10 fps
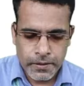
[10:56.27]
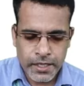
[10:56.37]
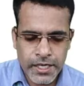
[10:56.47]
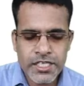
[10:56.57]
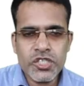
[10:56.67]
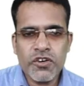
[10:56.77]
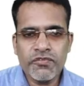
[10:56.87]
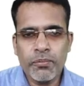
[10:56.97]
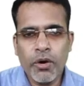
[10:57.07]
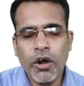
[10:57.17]
Relations
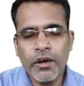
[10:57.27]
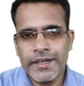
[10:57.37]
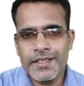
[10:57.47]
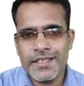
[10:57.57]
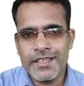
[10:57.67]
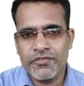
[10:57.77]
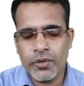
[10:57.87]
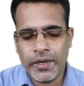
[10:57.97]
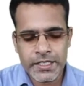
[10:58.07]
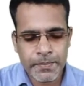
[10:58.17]
of borders if
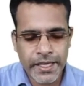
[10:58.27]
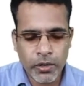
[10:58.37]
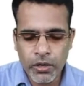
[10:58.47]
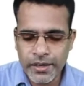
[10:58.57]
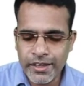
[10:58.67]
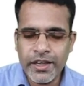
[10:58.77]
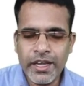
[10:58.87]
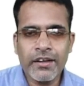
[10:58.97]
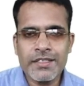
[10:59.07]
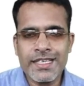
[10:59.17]
you explain already we
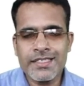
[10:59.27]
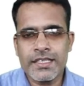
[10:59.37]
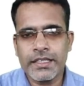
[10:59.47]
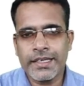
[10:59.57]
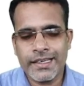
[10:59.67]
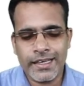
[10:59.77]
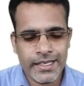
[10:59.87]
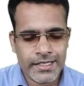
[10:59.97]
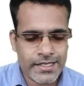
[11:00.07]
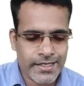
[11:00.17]
have seen certain
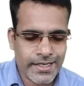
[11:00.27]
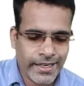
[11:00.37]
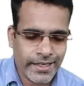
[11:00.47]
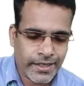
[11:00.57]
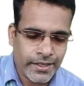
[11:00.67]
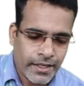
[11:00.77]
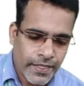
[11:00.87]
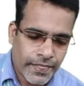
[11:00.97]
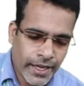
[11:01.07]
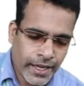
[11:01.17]
relations like the